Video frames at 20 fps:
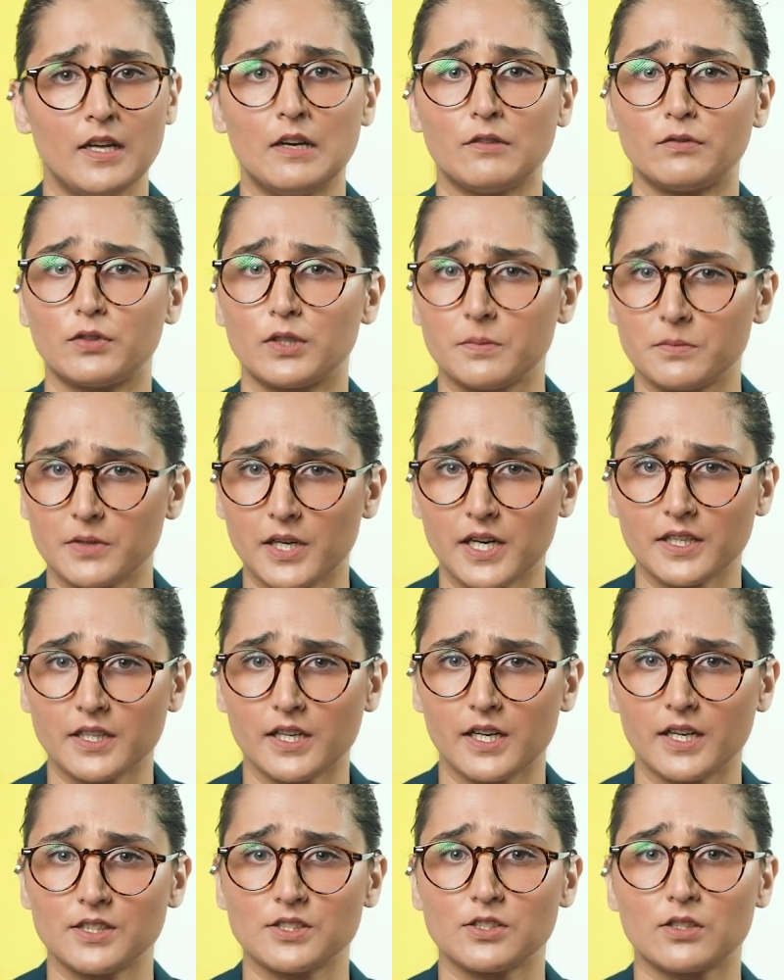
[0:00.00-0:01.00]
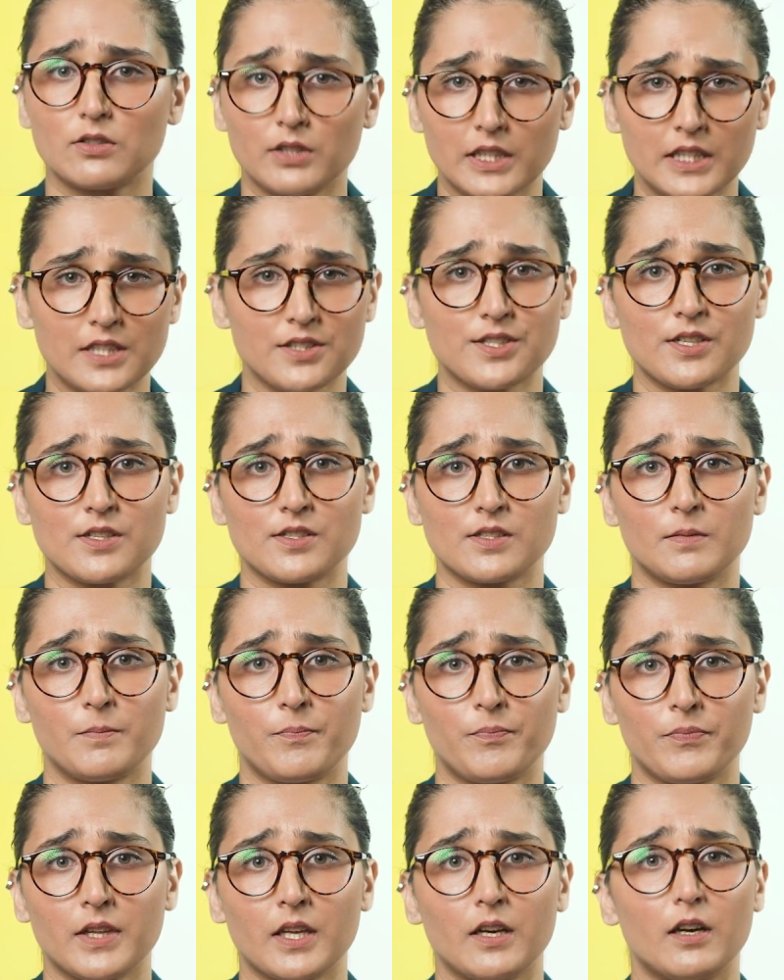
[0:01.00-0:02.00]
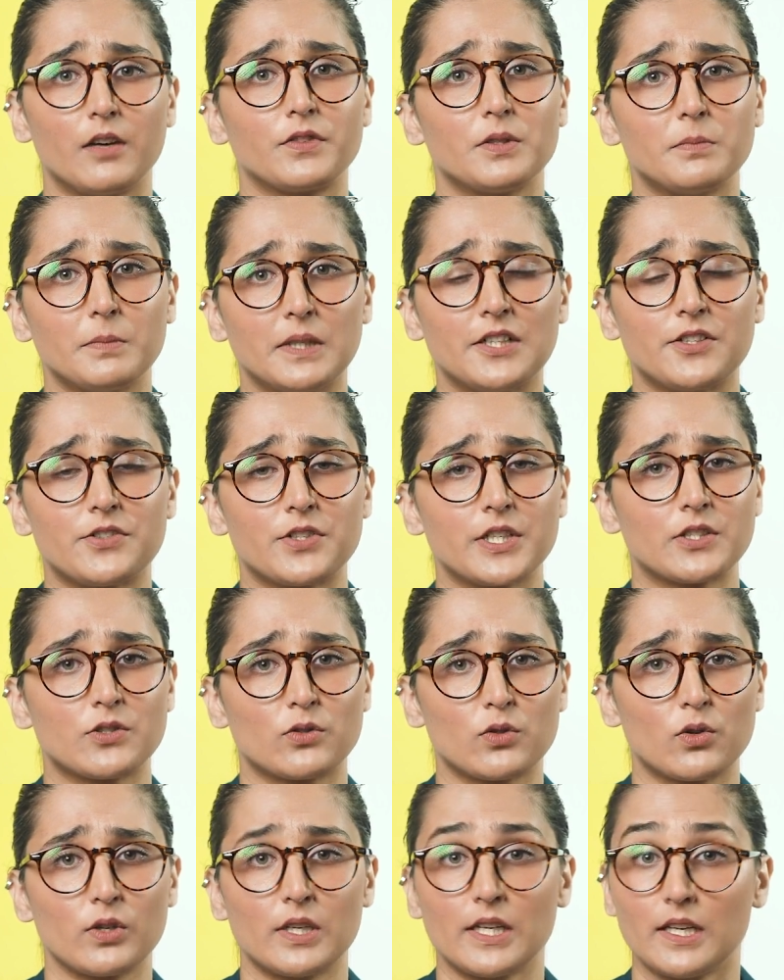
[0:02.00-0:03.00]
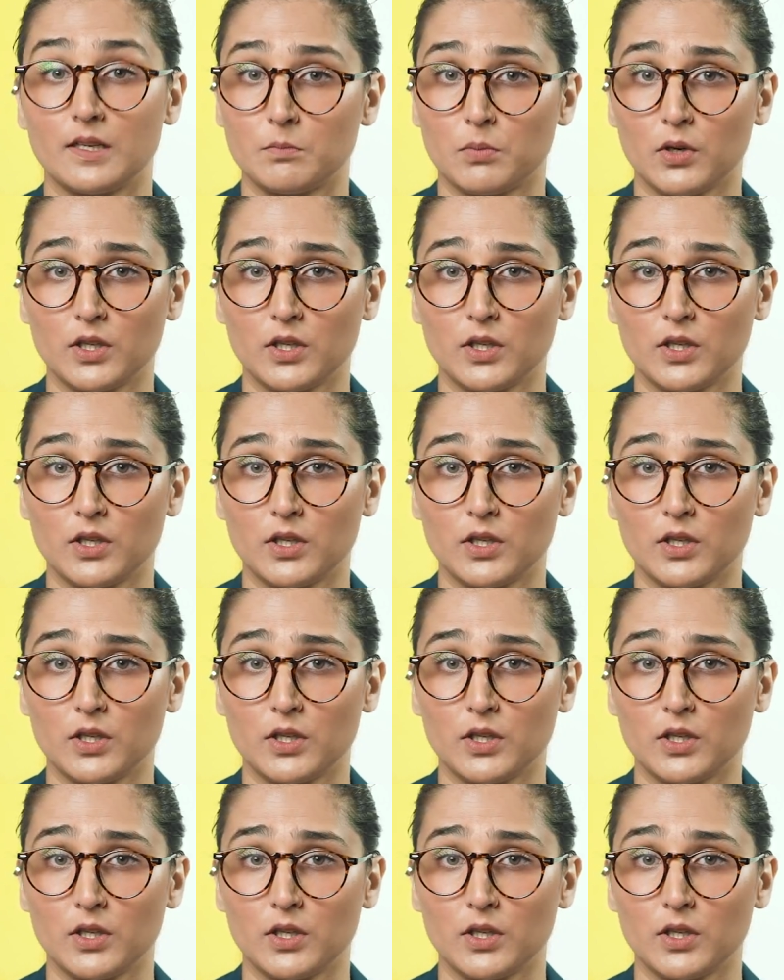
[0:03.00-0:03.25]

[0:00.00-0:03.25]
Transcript: for Imran Khan's criticism of the military's role in